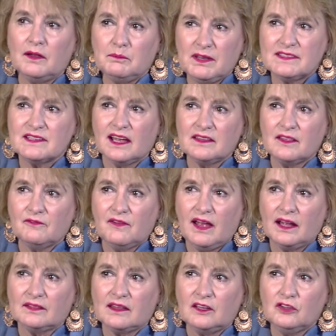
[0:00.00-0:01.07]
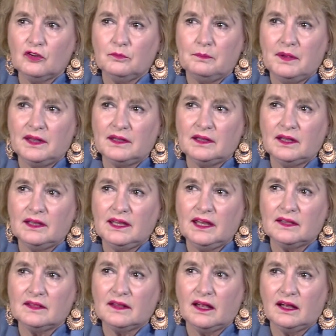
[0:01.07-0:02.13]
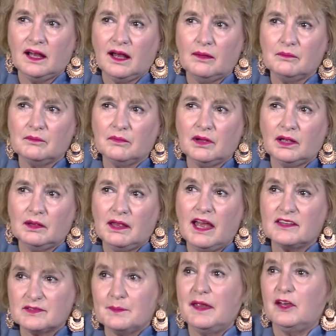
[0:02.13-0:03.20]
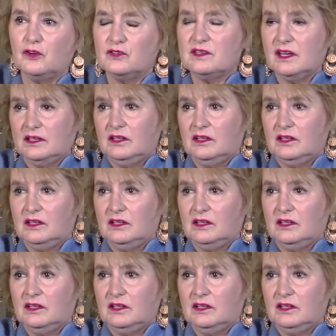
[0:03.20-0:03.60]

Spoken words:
beside the fact that you've been in as mayor 10